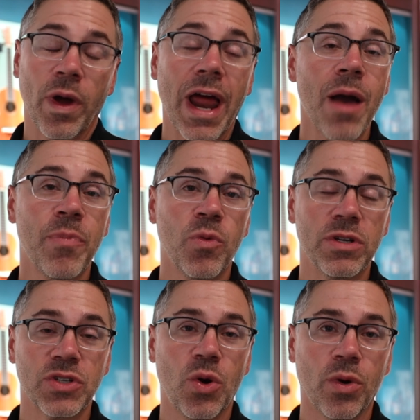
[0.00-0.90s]
what happened
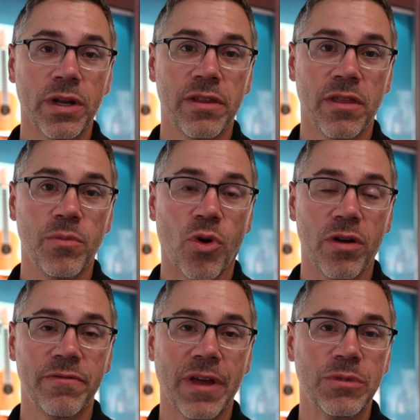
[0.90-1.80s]
was, according to the
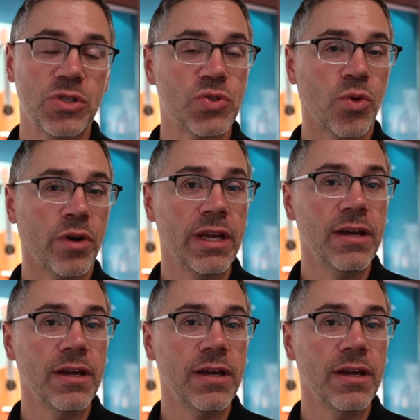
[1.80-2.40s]
Martin family story,